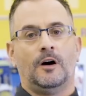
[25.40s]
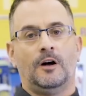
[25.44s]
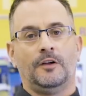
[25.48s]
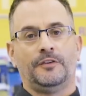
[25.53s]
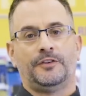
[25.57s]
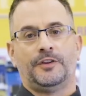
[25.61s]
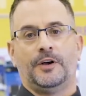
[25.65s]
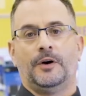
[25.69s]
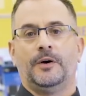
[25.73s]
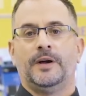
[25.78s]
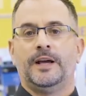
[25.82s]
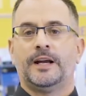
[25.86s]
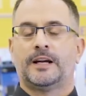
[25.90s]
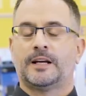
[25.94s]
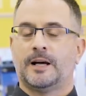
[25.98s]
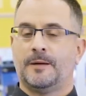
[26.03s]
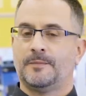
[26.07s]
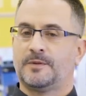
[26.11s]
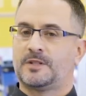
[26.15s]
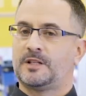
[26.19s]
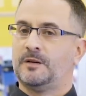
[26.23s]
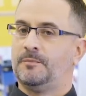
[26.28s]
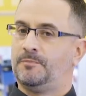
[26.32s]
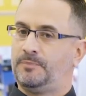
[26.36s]
Also, it
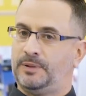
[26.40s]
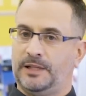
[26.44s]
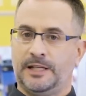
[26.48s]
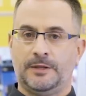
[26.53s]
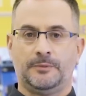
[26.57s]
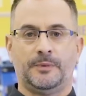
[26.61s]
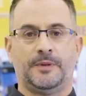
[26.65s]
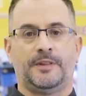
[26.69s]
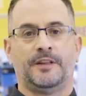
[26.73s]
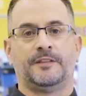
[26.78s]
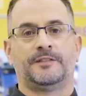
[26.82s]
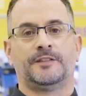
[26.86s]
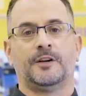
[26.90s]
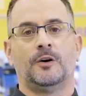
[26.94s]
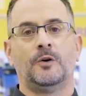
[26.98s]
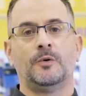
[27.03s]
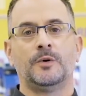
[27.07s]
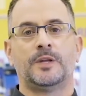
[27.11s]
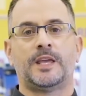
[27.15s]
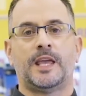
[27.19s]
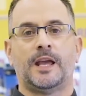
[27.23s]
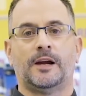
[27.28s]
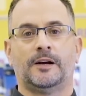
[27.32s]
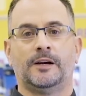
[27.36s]
comes complete with its
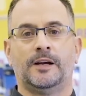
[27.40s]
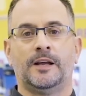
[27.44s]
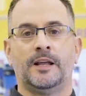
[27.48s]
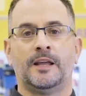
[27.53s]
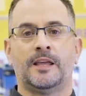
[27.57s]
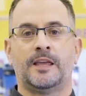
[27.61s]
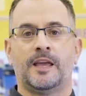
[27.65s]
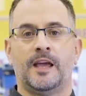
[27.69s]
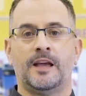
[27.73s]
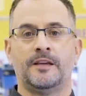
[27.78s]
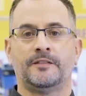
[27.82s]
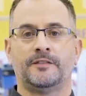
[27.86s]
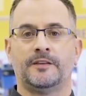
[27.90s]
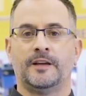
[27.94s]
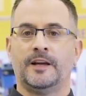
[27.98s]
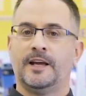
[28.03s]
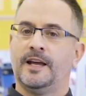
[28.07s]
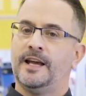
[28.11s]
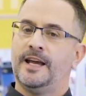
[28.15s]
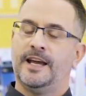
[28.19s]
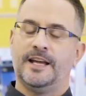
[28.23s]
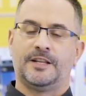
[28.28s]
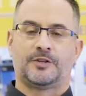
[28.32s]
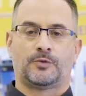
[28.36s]
own carrying case.
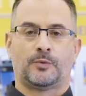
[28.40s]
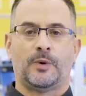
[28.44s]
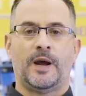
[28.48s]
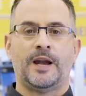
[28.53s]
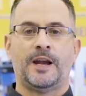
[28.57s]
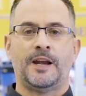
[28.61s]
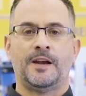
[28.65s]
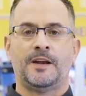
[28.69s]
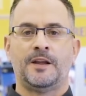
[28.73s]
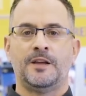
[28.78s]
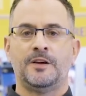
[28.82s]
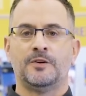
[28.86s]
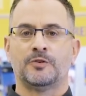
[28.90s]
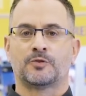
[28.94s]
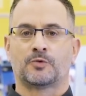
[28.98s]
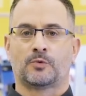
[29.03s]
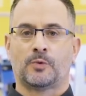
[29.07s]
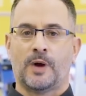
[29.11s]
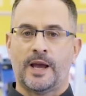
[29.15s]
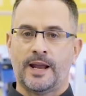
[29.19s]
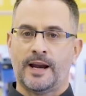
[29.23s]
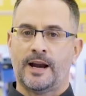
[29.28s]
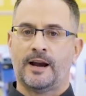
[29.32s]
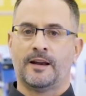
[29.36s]
It's ready to use
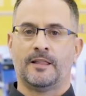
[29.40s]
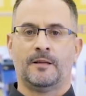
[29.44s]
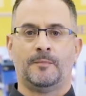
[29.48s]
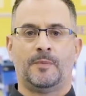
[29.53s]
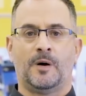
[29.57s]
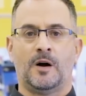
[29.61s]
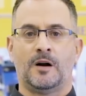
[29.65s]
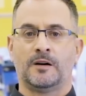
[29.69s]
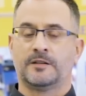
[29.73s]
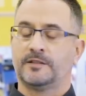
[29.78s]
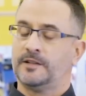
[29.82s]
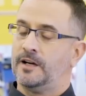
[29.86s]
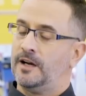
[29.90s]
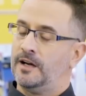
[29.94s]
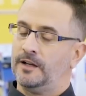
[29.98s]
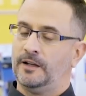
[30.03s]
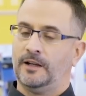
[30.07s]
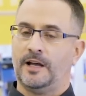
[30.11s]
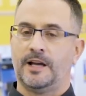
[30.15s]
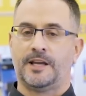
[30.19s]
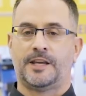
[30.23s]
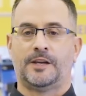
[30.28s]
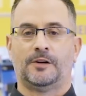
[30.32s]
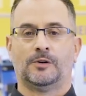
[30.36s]
right out of the box,
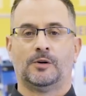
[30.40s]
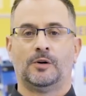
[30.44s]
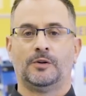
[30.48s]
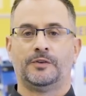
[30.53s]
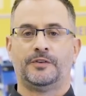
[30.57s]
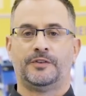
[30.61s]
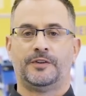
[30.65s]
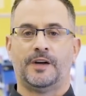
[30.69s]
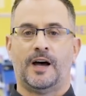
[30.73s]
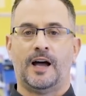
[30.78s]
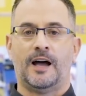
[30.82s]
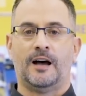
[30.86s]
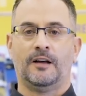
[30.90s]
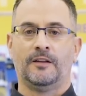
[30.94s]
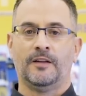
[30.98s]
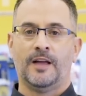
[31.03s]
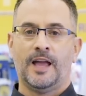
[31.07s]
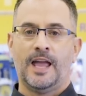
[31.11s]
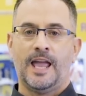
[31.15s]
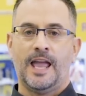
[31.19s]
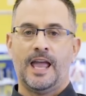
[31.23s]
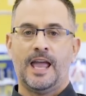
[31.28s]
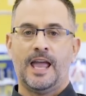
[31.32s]
unlike your old style,